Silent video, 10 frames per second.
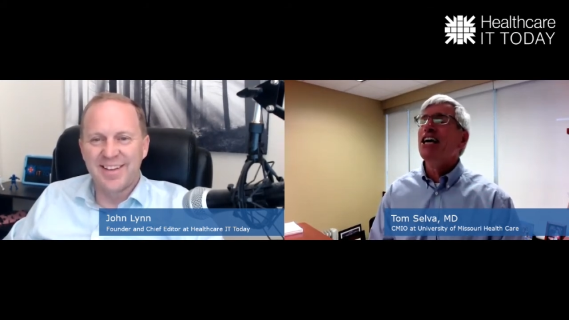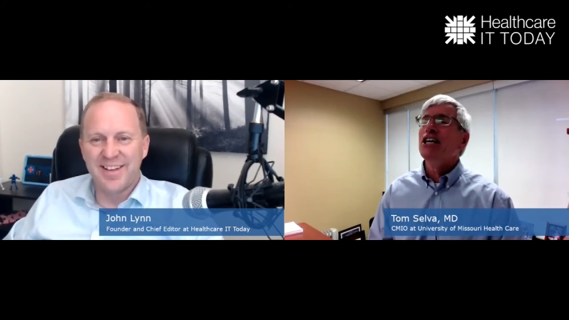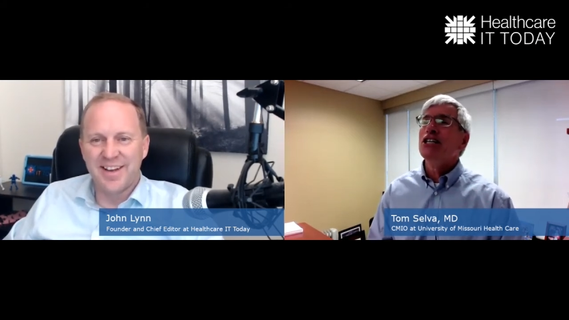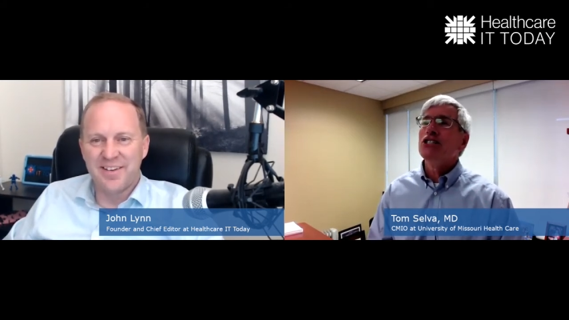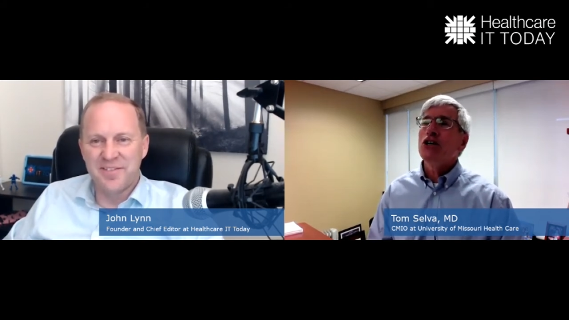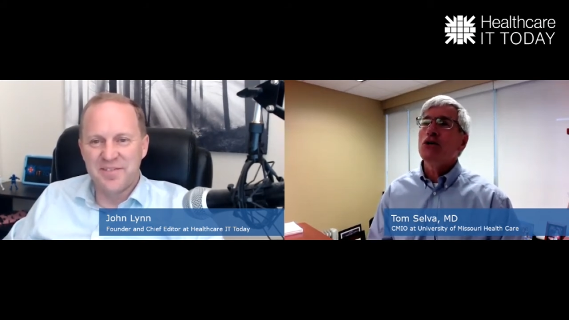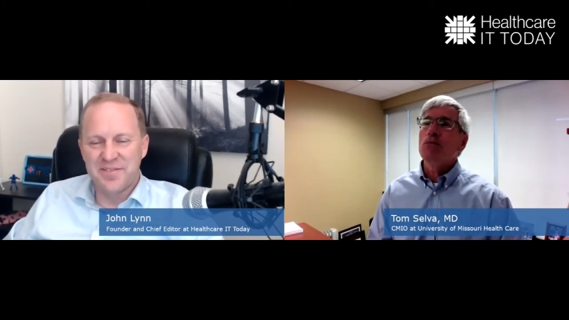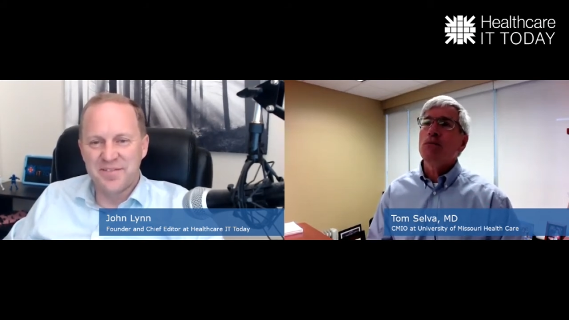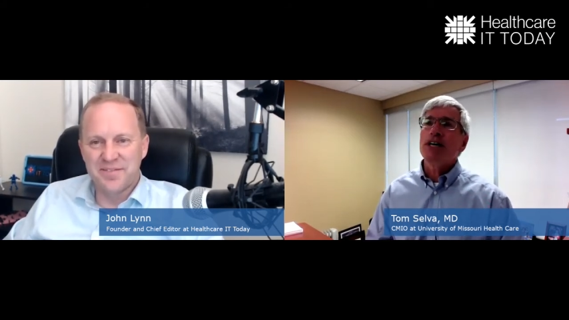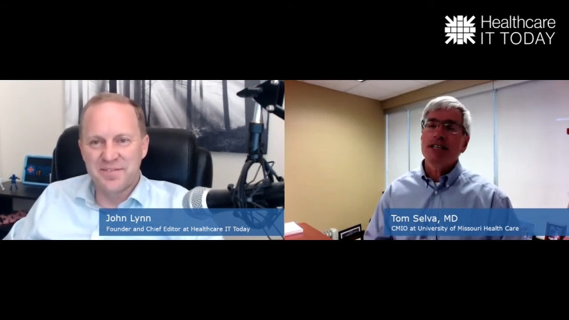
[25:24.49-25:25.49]
Speaker 1: Yeah. So,
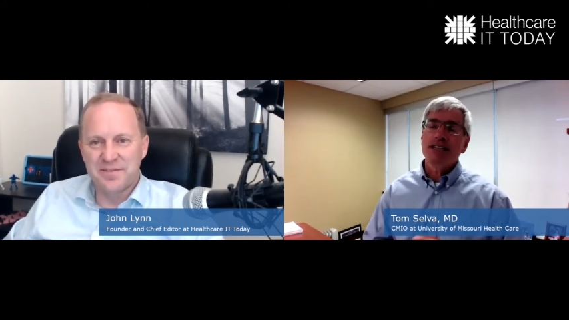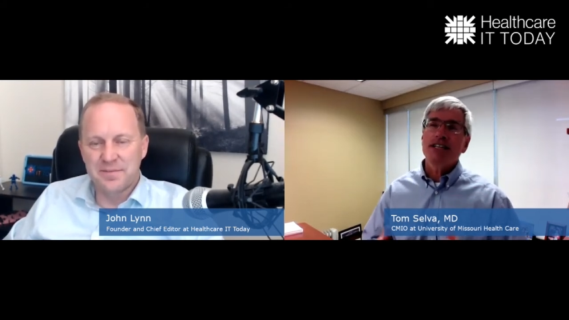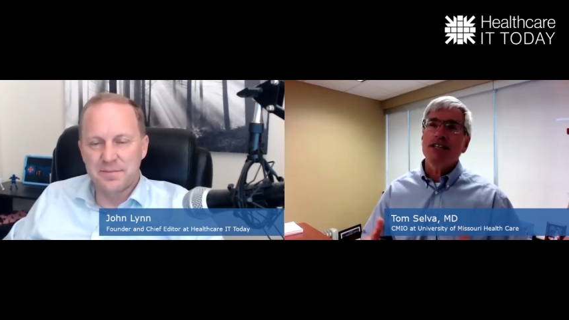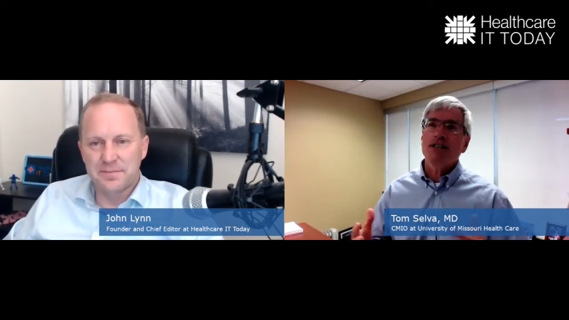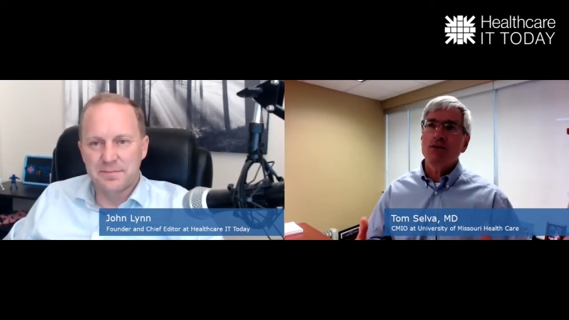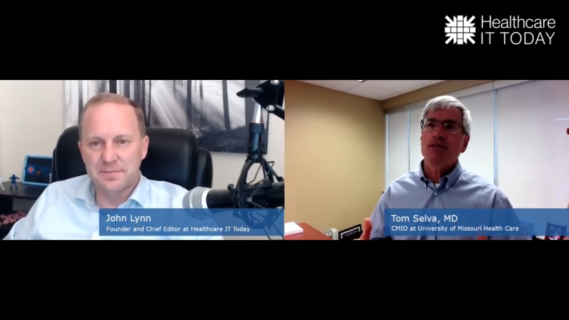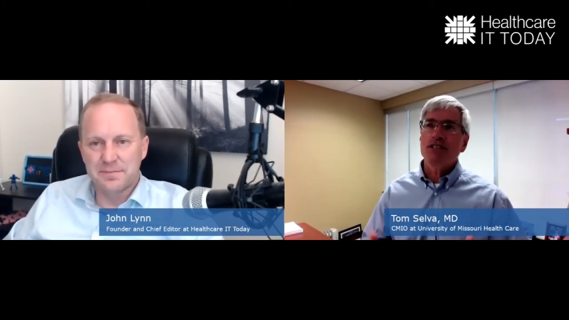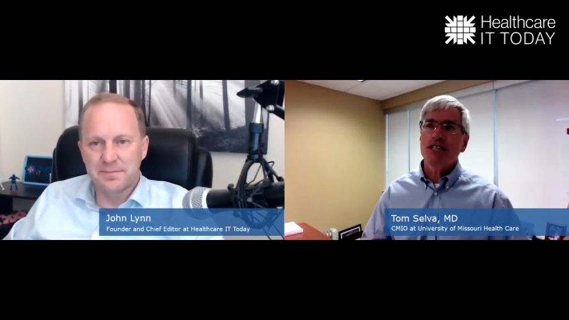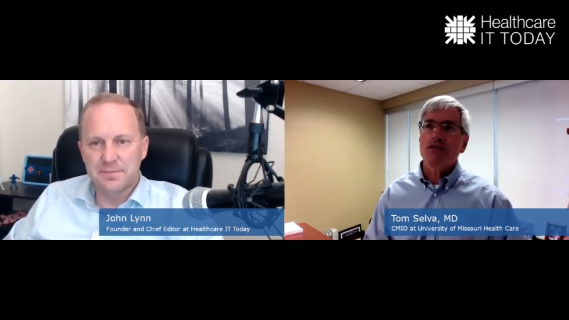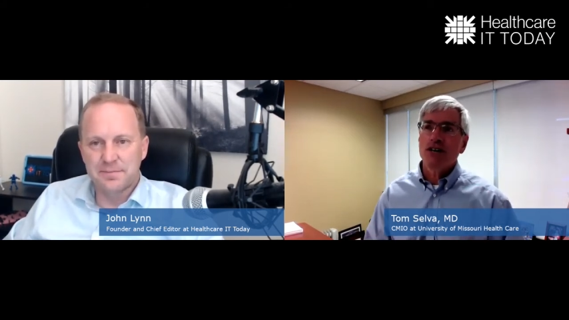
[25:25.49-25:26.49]
because I think that we have
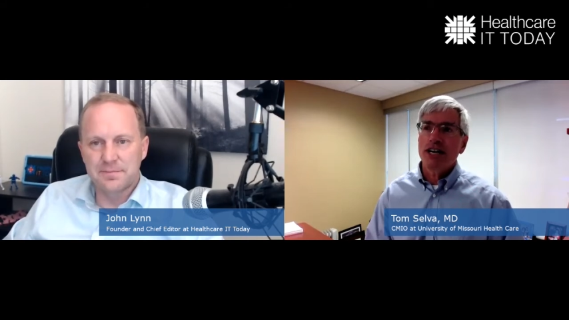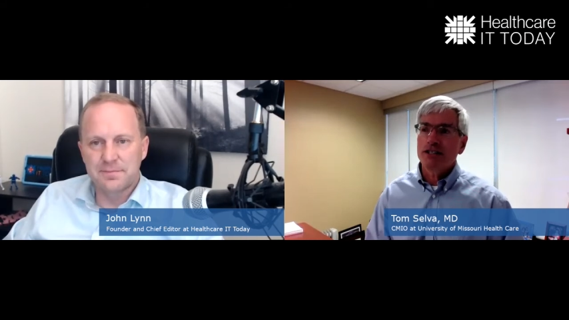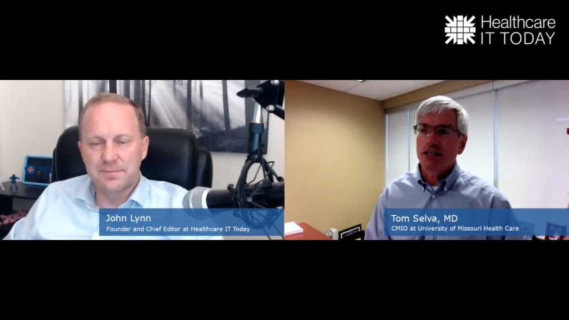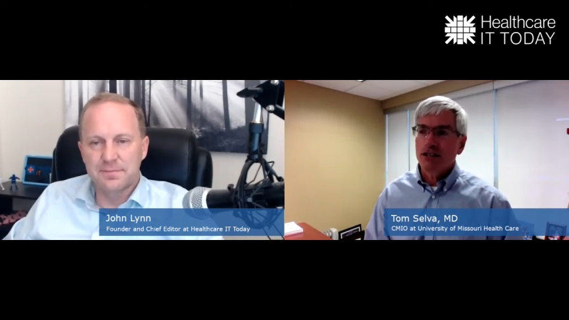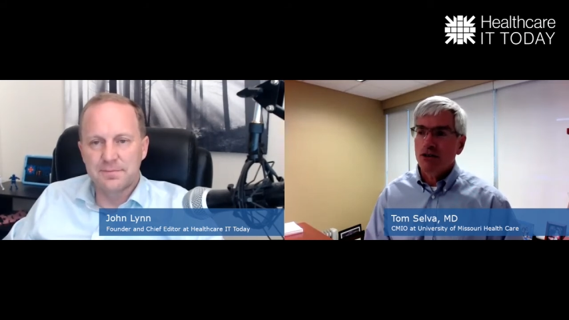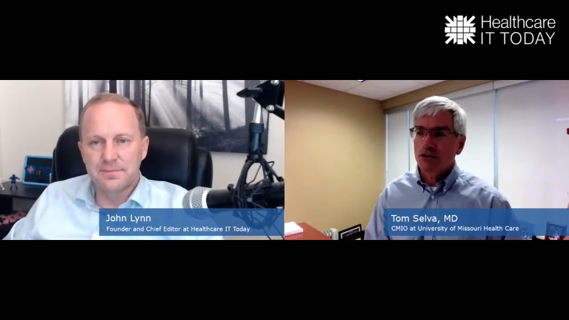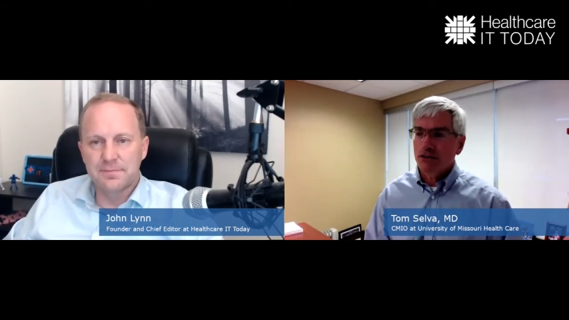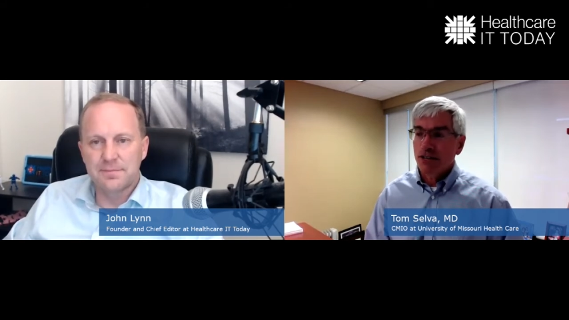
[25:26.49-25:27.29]
to give credit to those